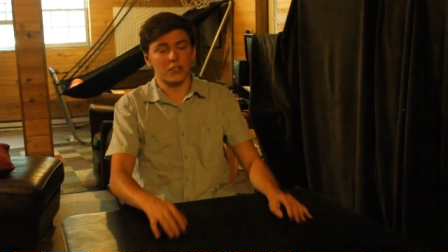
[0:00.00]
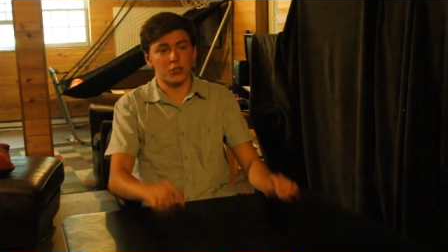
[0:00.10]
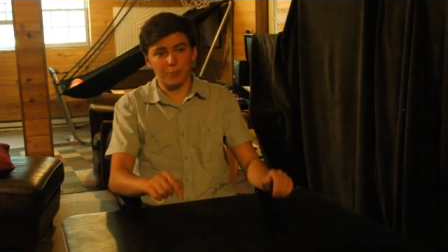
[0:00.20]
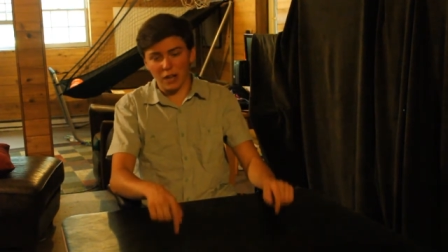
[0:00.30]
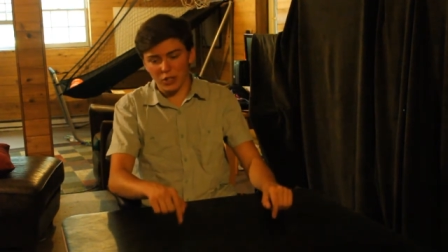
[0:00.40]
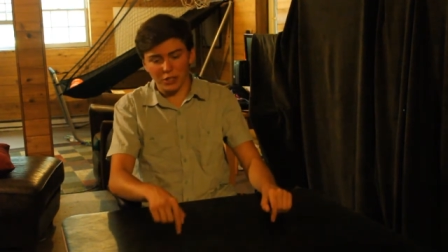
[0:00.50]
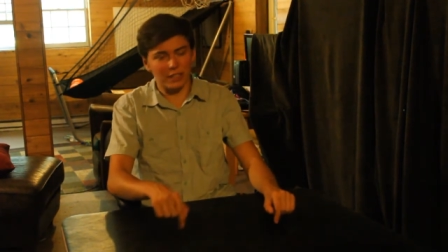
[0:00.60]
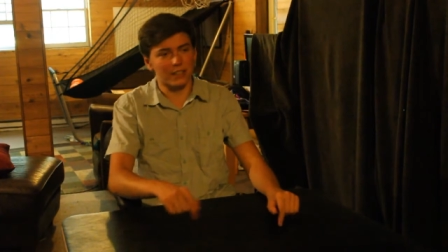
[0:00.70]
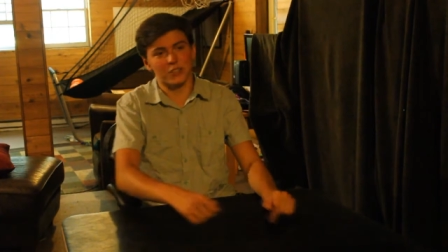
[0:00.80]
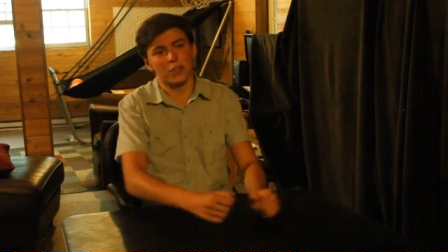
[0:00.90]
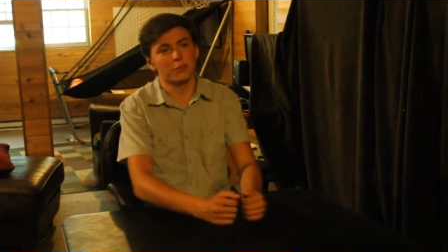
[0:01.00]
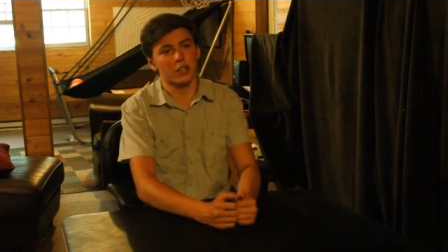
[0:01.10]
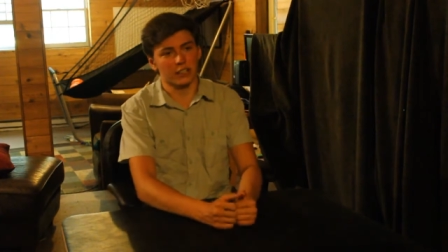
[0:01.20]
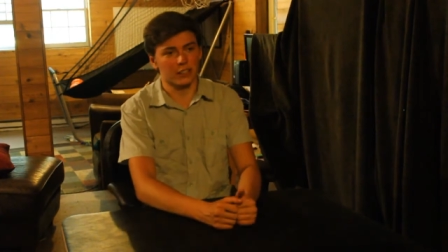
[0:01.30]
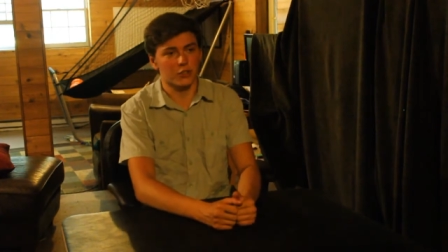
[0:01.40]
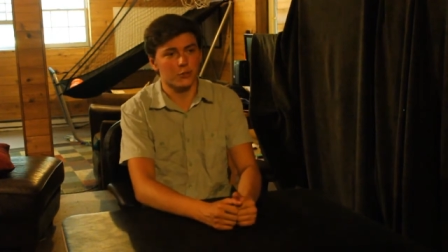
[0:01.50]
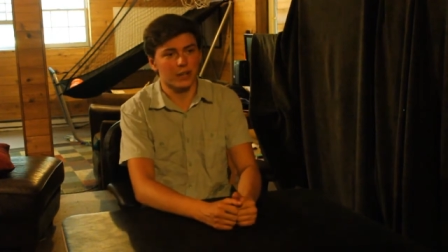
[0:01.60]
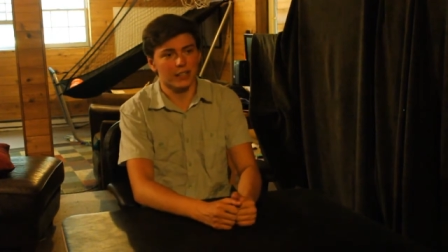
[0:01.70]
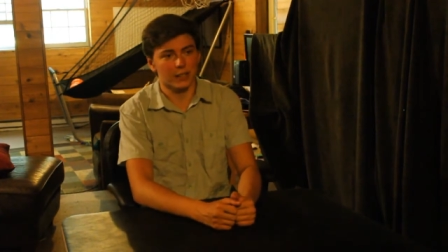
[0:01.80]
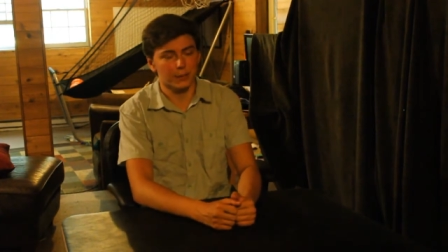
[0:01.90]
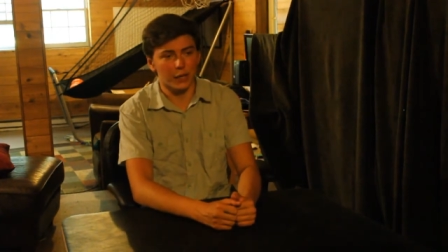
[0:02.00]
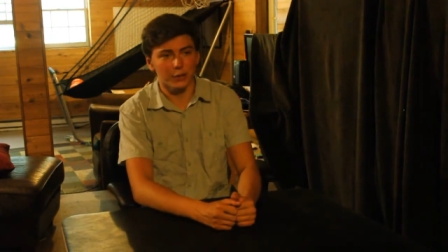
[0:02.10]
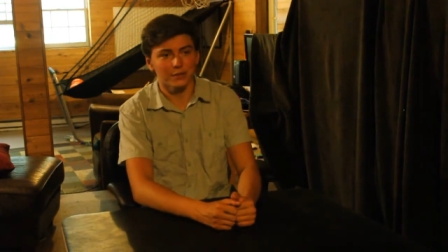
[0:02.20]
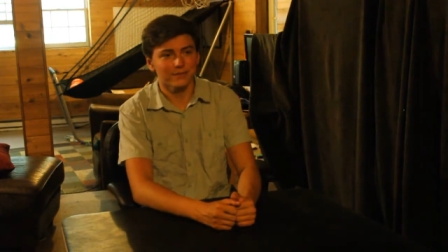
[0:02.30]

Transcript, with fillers: especially on the subject that you're writing about.